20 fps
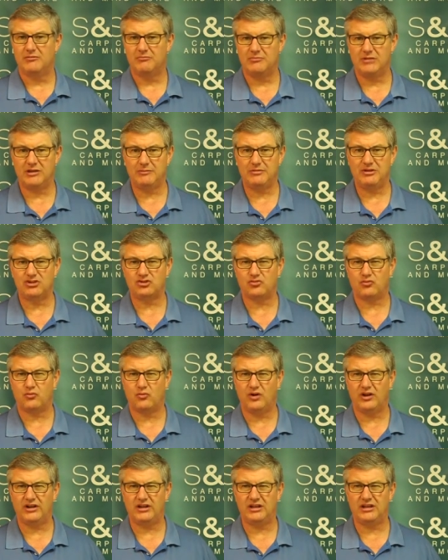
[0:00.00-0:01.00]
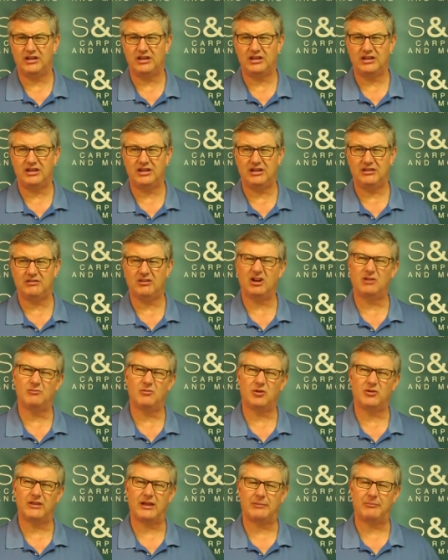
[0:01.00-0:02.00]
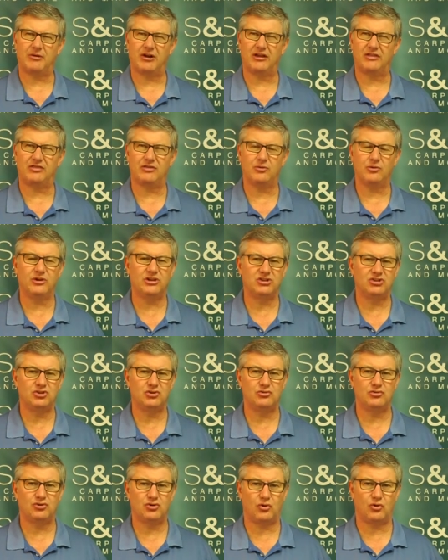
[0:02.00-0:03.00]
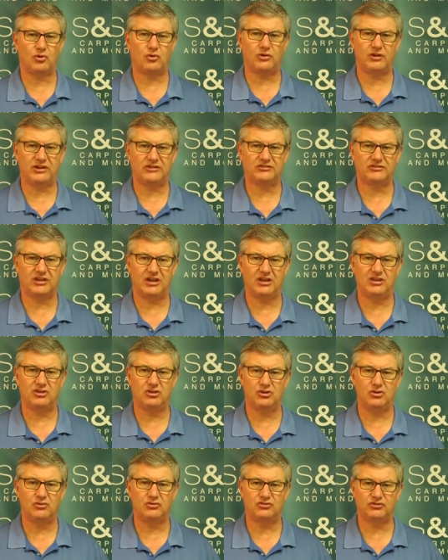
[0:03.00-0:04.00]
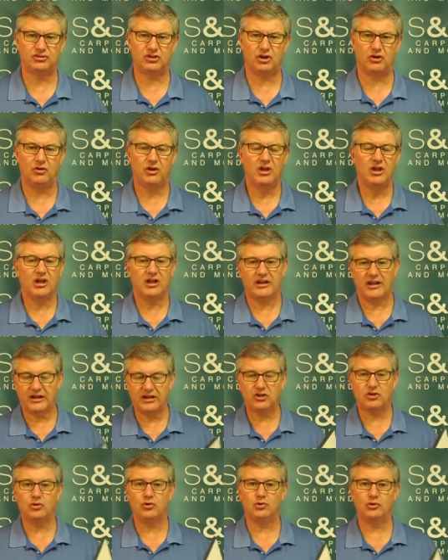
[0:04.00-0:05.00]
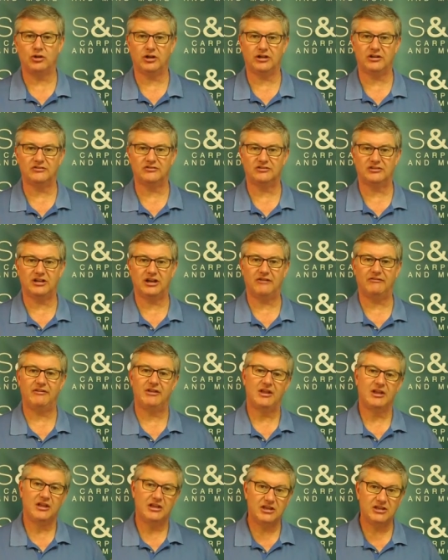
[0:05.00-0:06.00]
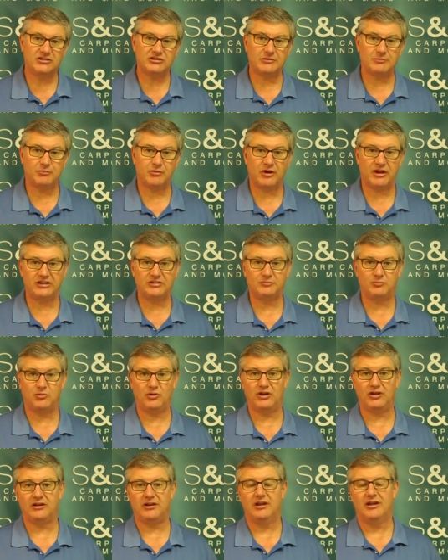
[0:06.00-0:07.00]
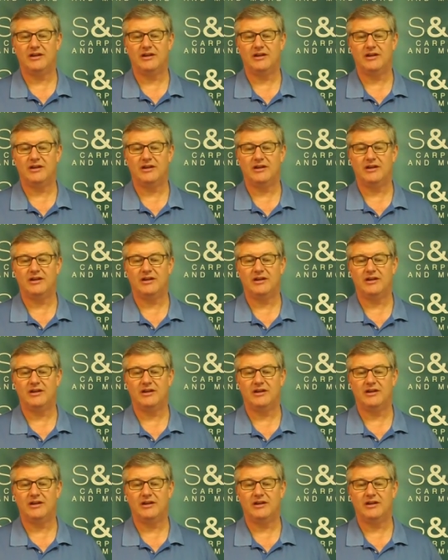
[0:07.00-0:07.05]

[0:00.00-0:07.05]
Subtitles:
maybe 20, no more than that, probably 32 total SKUs. So kind of cool looking stuff. Hits a price point,